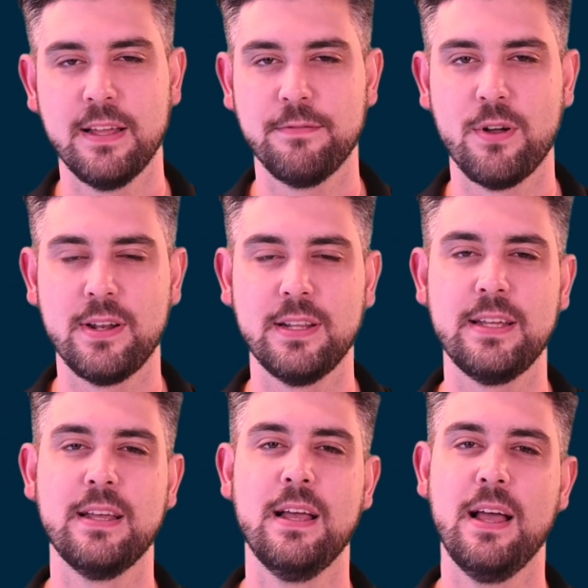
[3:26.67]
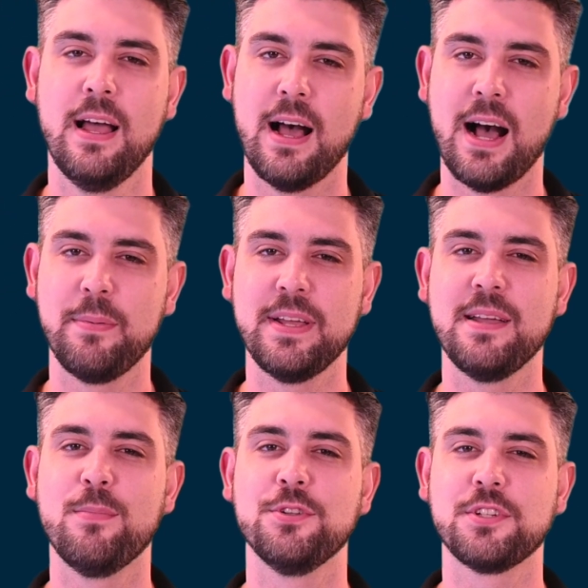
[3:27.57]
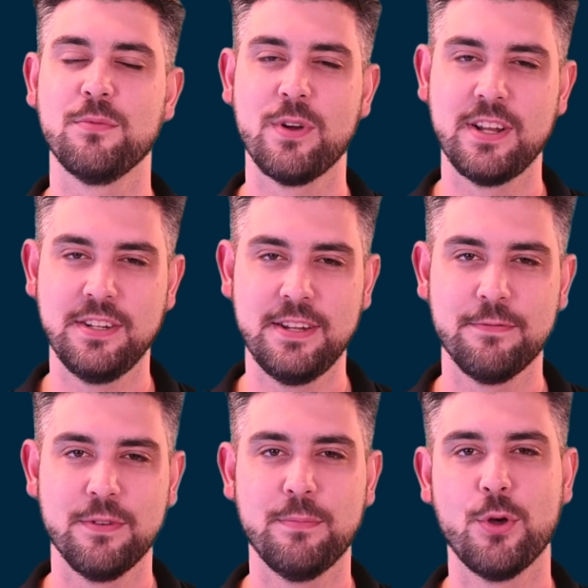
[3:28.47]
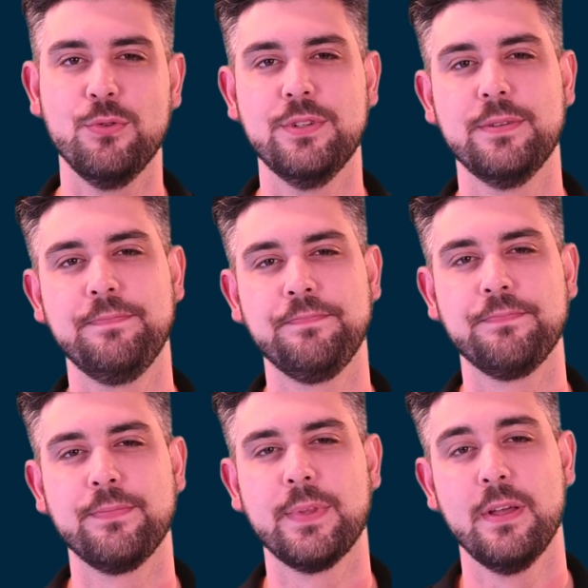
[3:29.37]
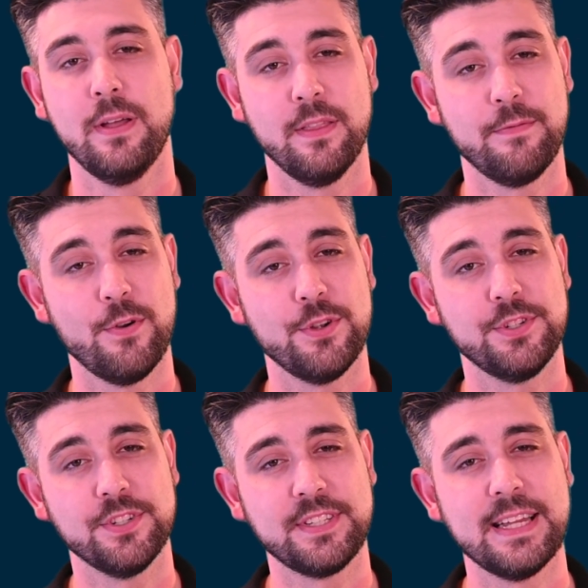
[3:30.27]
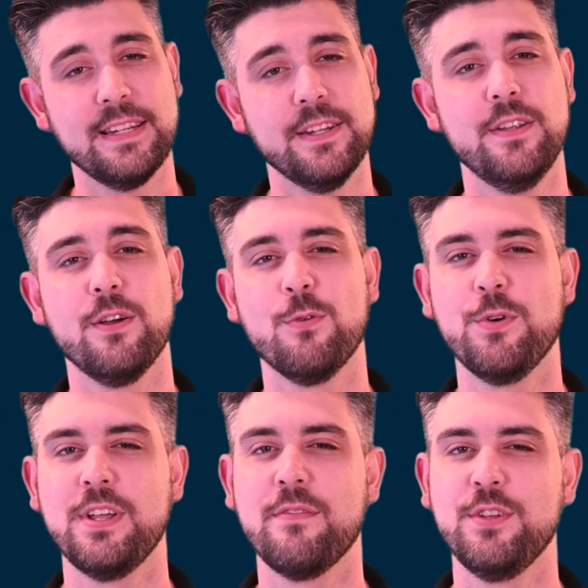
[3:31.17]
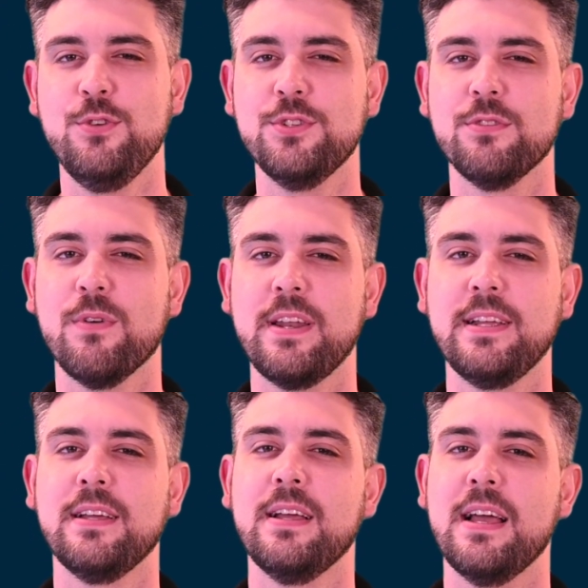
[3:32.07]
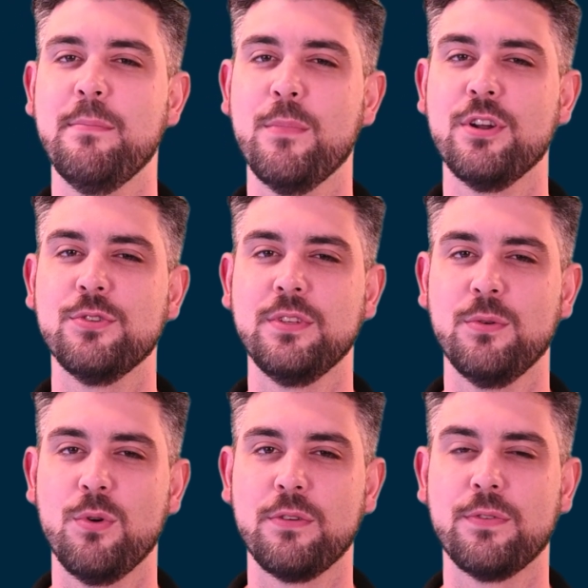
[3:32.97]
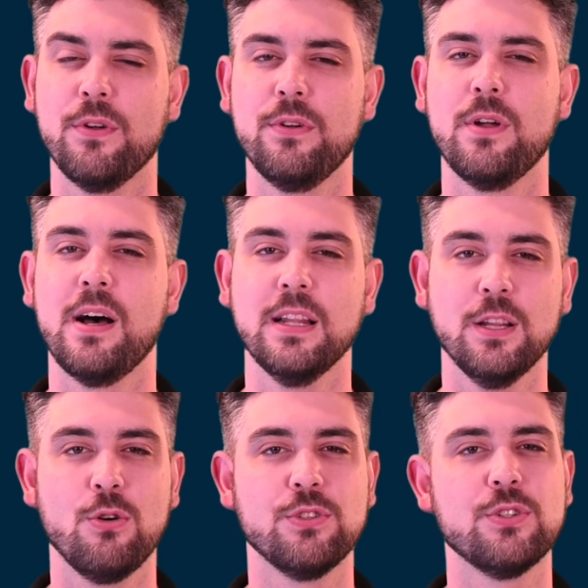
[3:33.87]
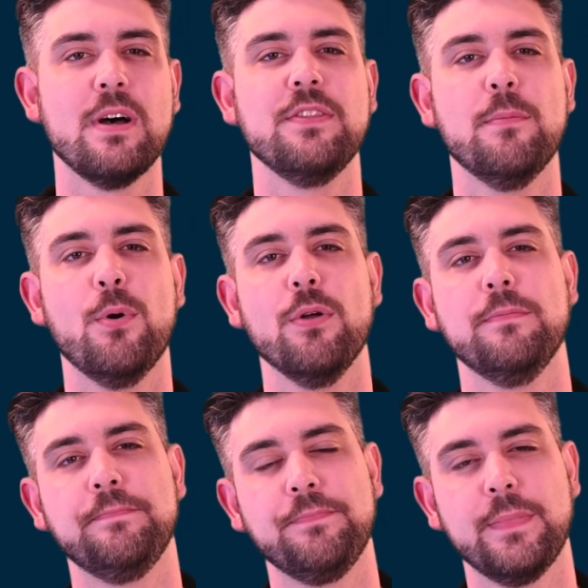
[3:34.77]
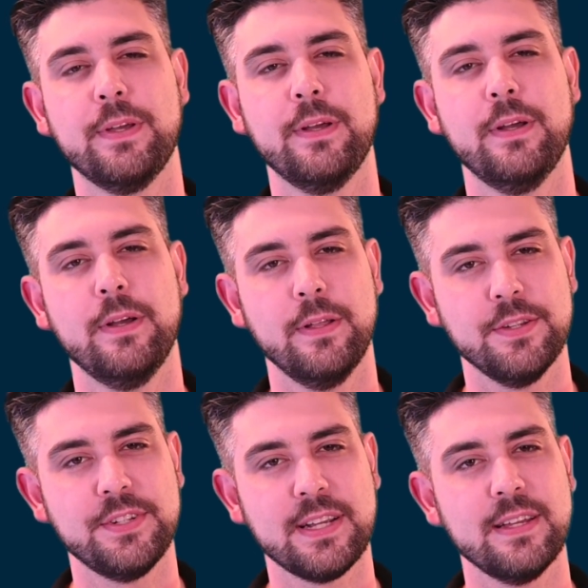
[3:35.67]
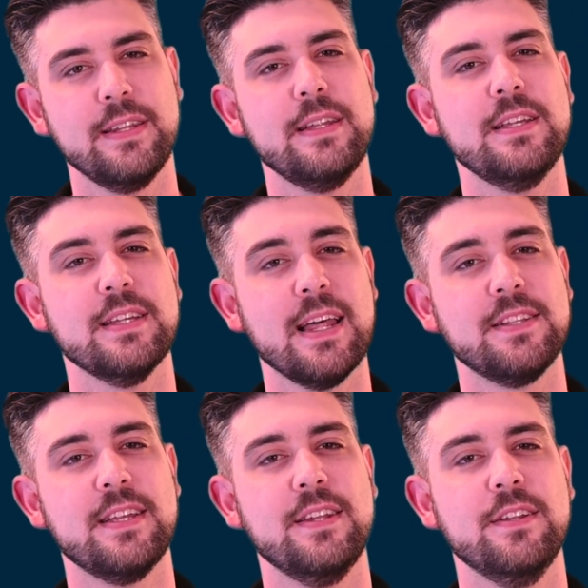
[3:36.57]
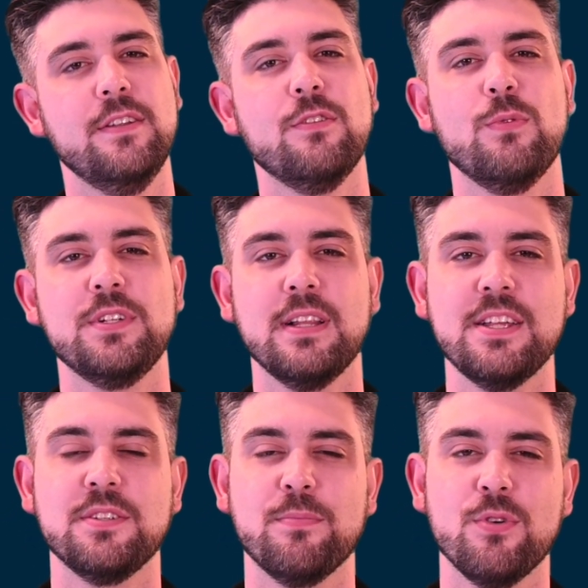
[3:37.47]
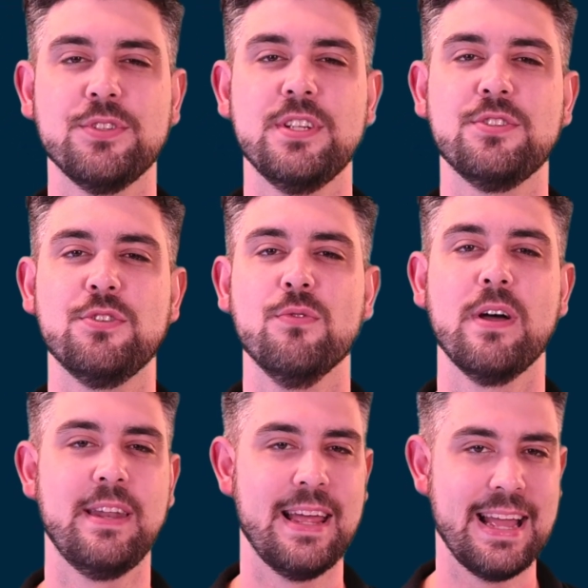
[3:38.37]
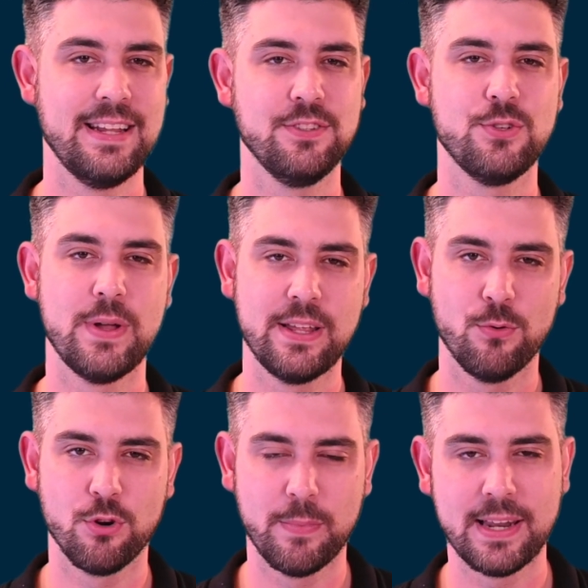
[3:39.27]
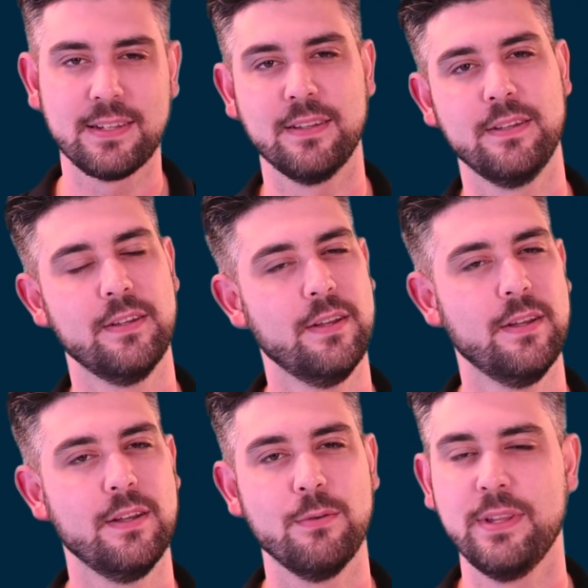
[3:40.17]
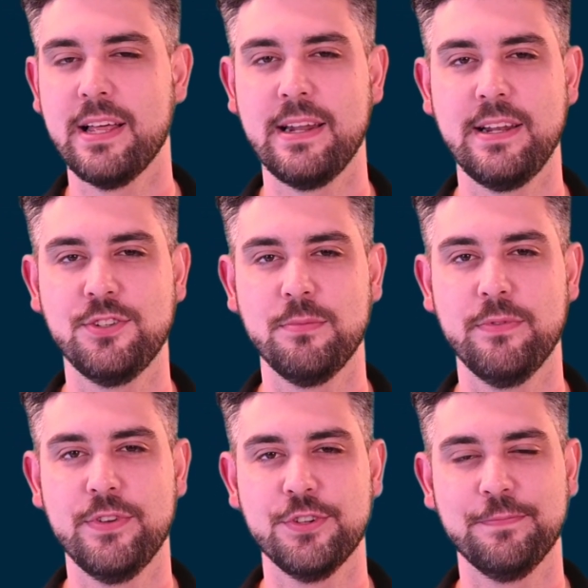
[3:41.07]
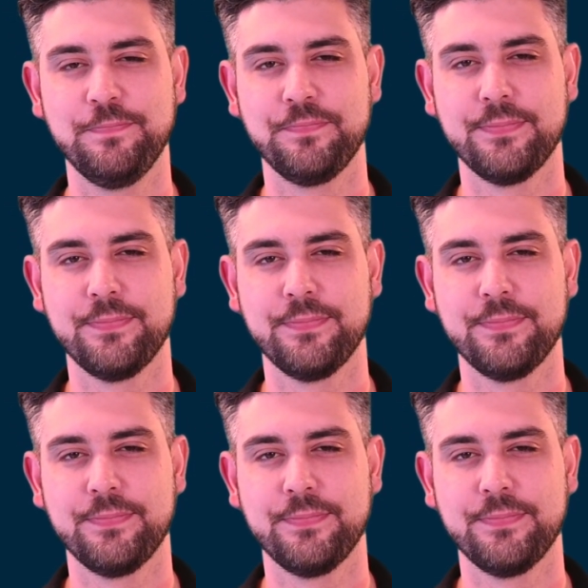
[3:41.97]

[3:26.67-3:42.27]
And finally, RPA bots can run in different modes. The first is attended, where you have a user running and monitoring the workflow alongside the bot. The second is unattended, which allows the process to run end-to-end automatically without any supervision.